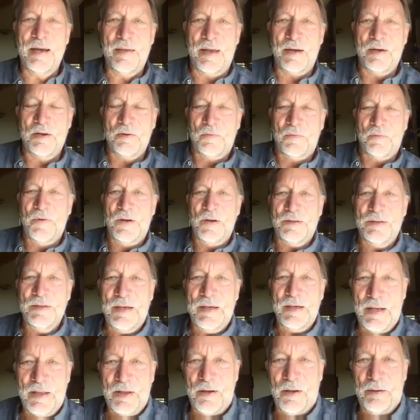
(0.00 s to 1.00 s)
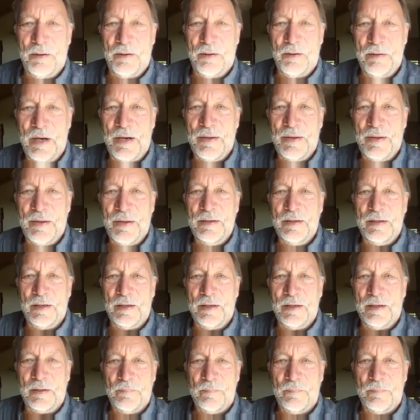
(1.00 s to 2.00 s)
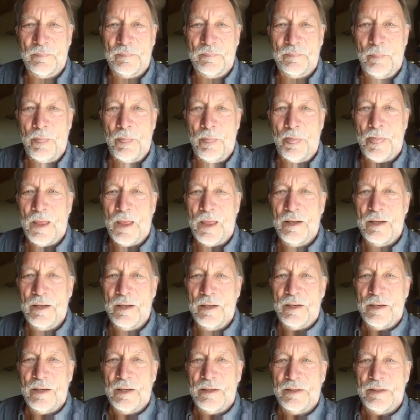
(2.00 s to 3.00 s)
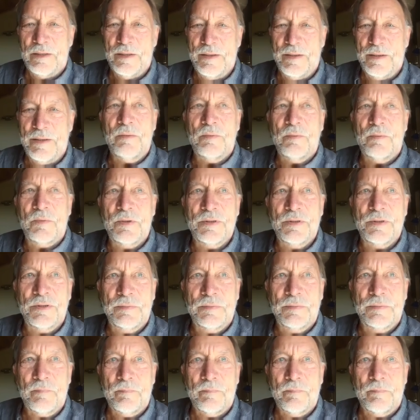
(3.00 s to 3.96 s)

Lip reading: They could fit together in my thinking. So that was